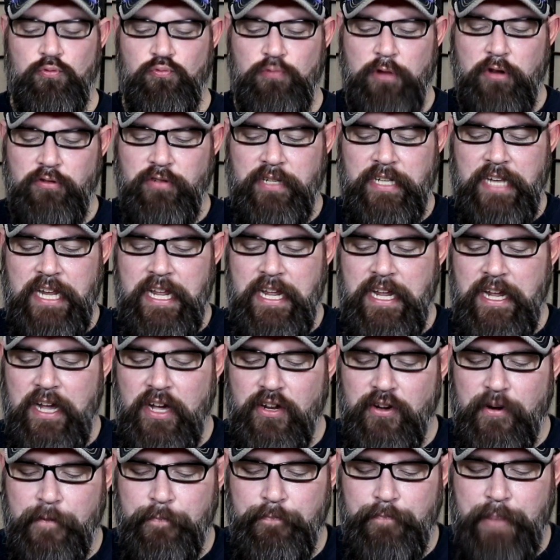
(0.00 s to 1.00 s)
roasty
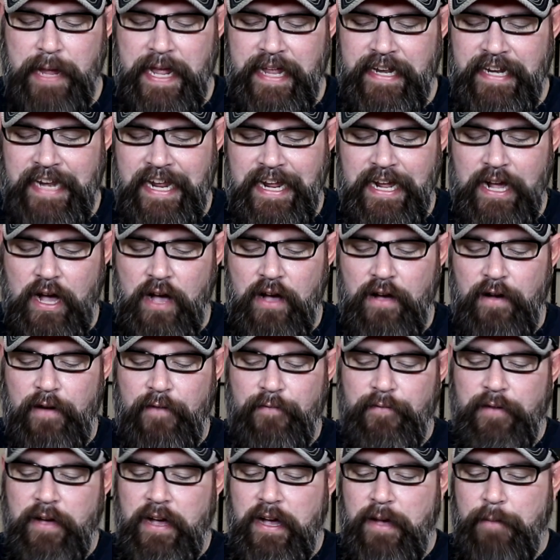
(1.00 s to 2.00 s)
underpinning
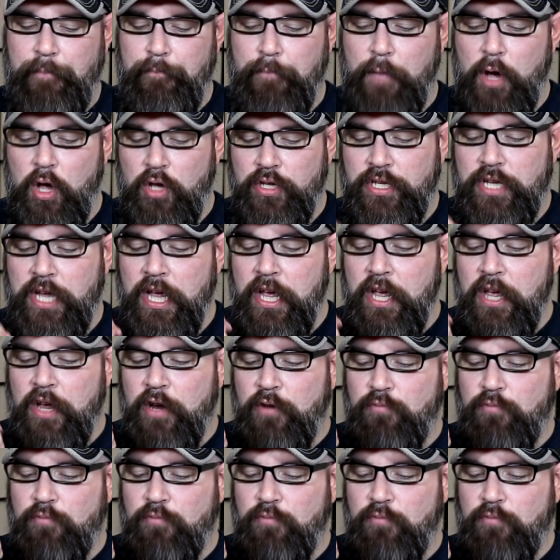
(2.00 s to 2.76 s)
of malt